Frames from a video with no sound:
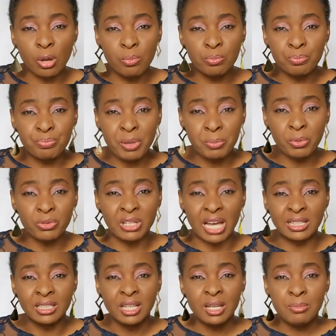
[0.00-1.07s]
some people
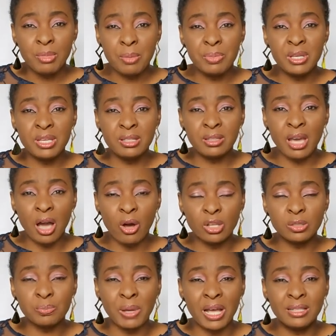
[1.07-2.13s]
that maybe their
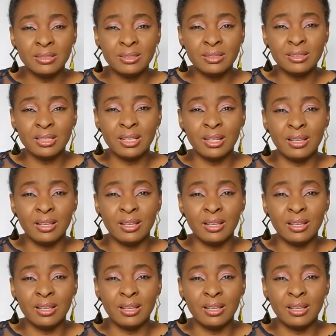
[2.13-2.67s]
husband